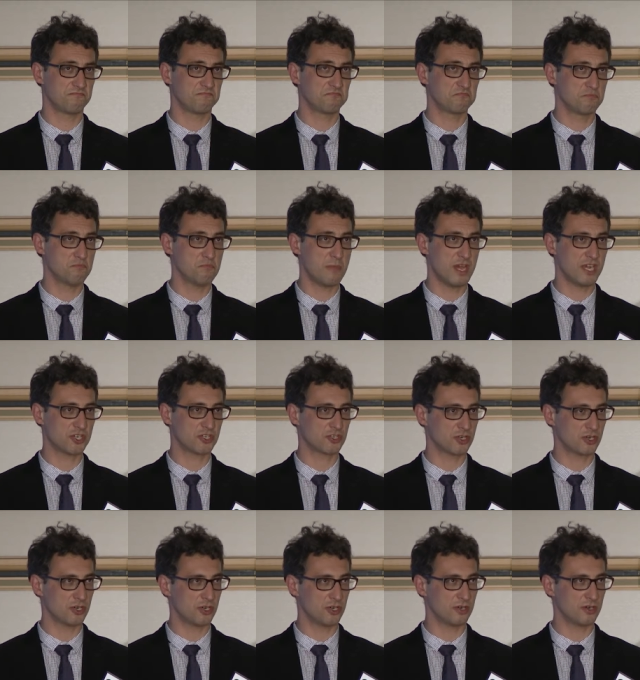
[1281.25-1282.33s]

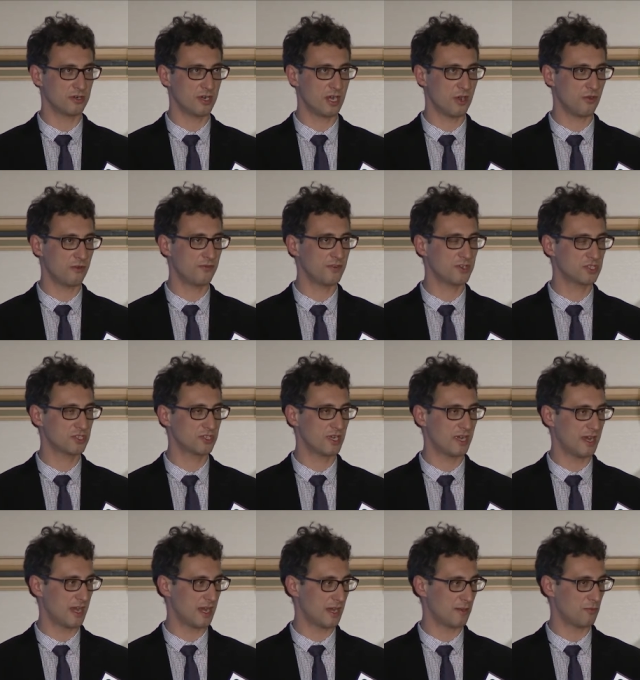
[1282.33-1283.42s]
measure how efficient I
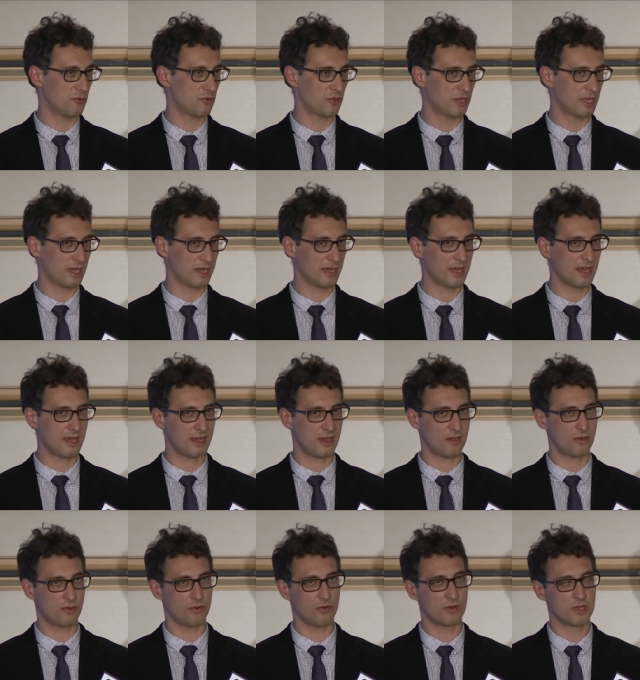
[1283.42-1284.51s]
am, or like
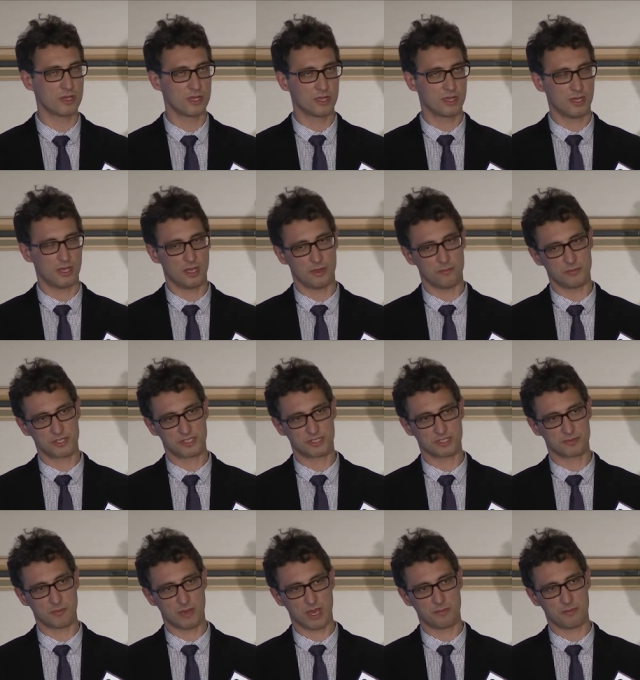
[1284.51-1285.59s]
how business
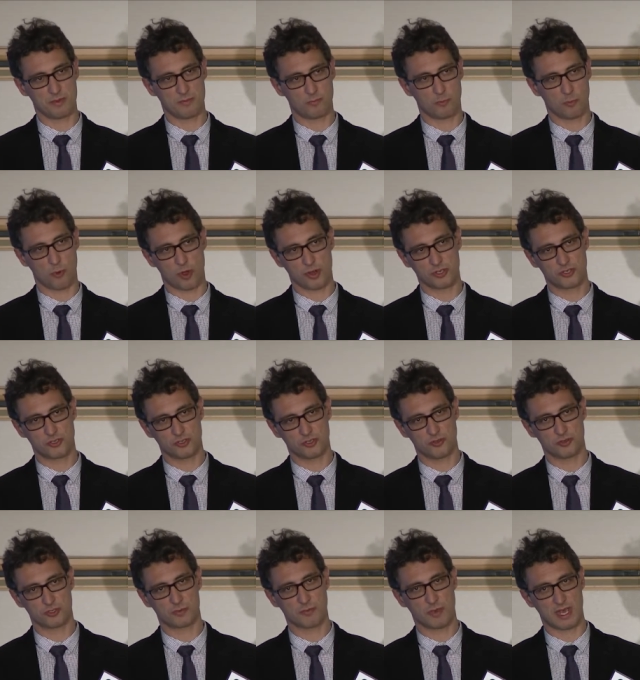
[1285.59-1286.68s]
might want to
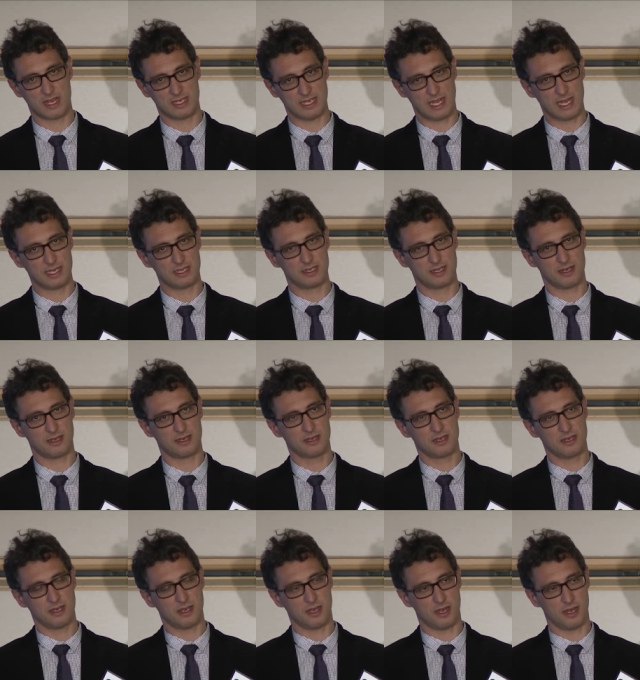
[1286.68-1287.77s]
use my data,
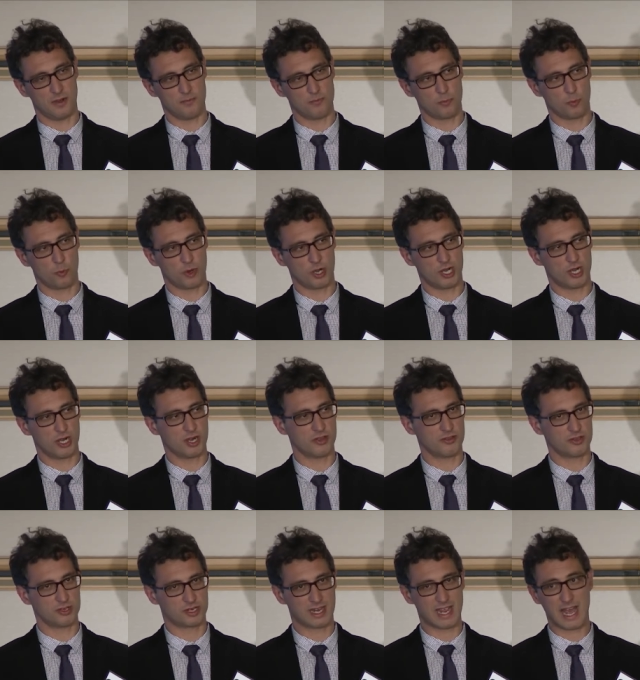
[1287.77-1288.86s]
where are
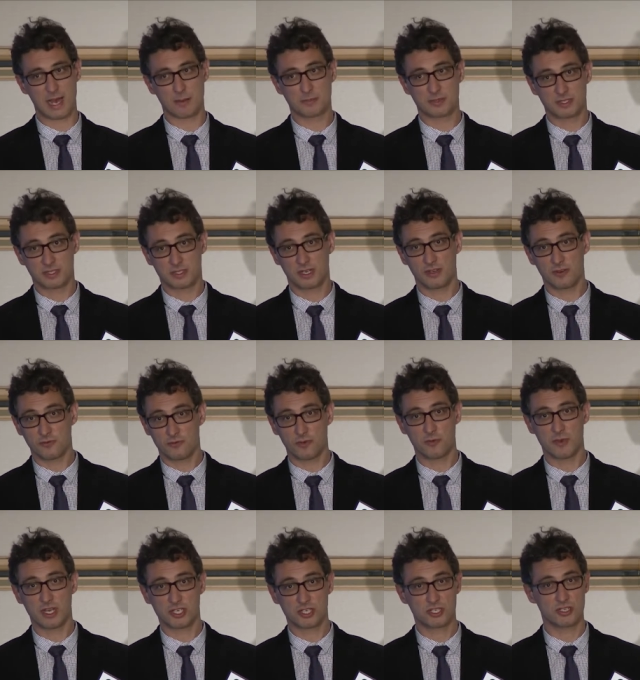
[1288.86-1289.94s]
the gaps in
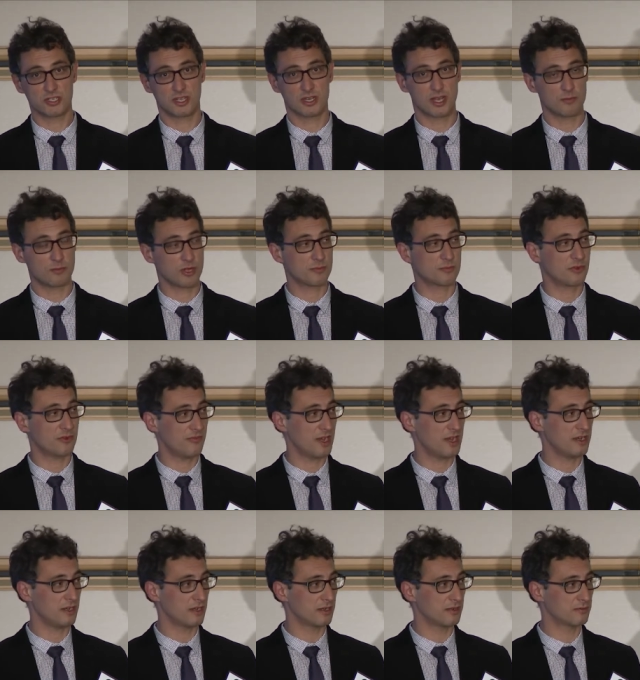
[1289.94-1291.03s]
information that I'm not
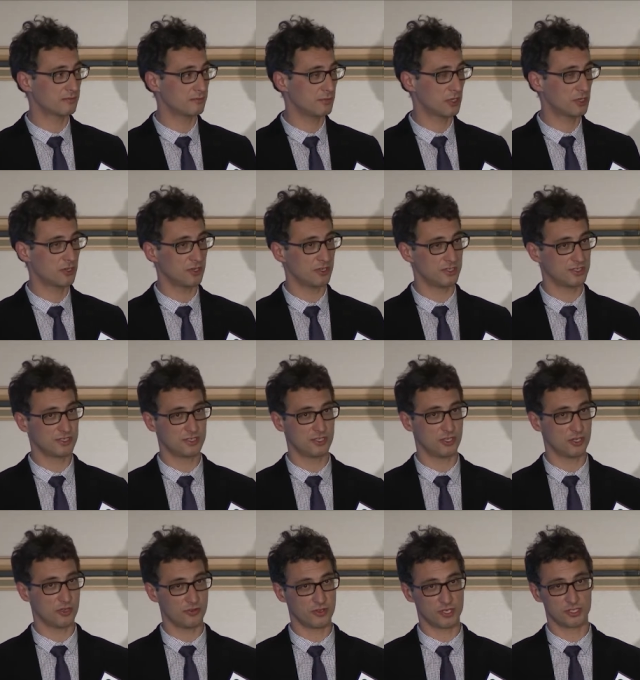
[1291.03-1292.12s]
providing? Because,
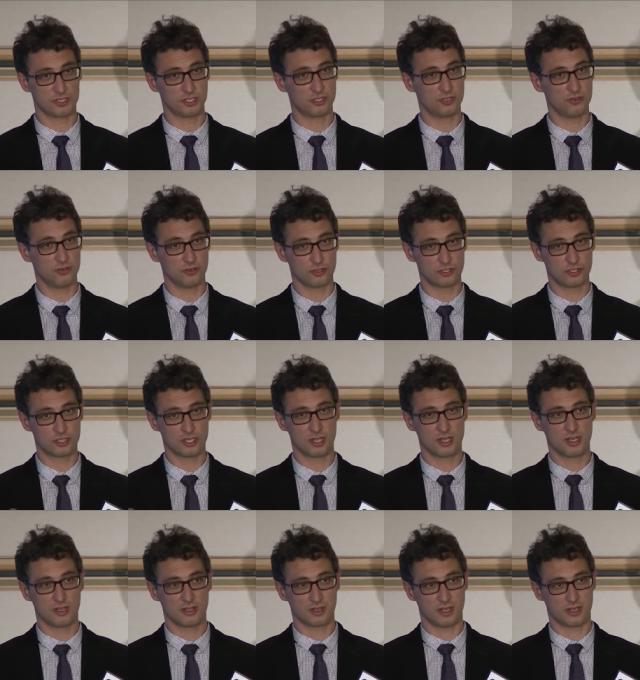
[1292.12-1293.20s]
there's a huge,
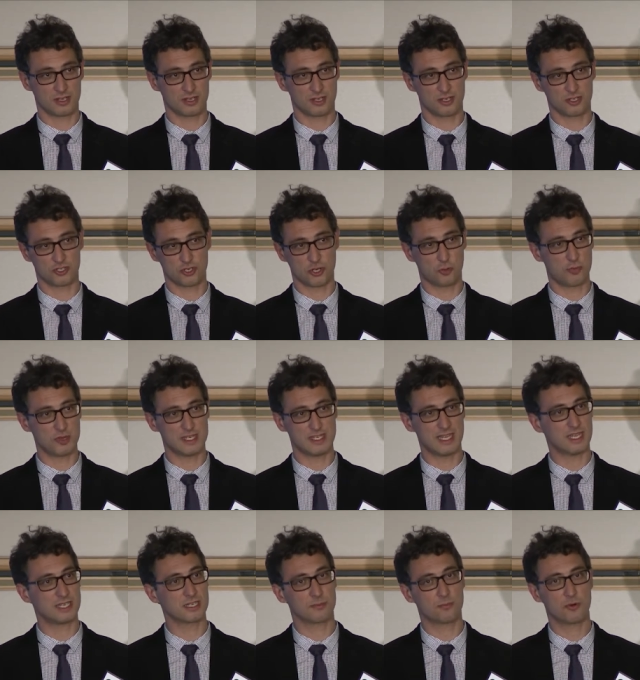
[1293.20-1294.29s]
there's an open
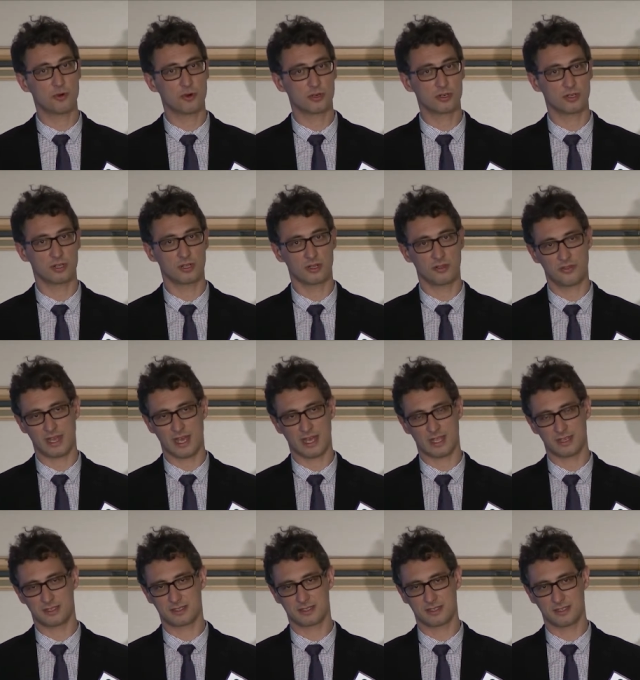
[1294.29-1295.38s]
data portal that